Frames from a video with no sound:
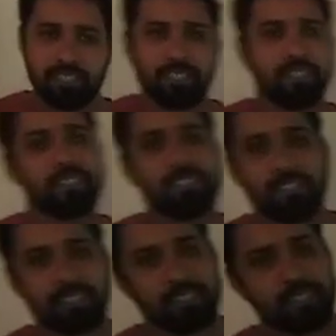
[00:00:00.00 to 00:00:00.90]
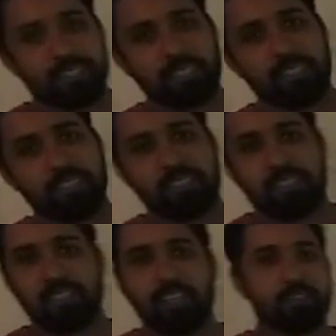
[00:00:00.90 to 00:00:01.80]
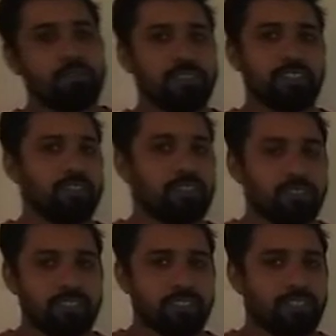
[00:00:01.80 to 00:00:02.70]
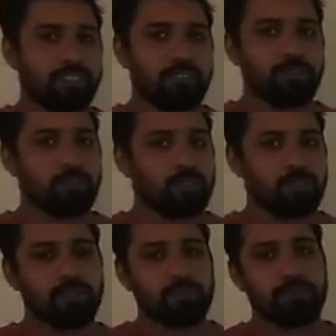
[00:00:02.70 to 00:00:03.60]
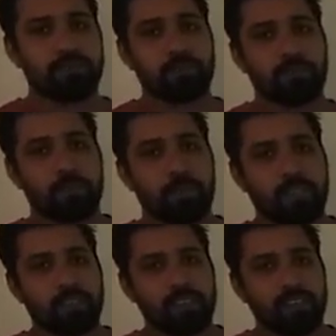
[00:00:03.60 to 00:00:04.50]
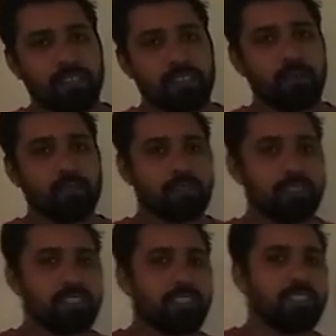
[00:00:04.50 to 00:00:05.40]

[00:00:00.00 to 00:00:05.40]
country in African continent, you all know. The original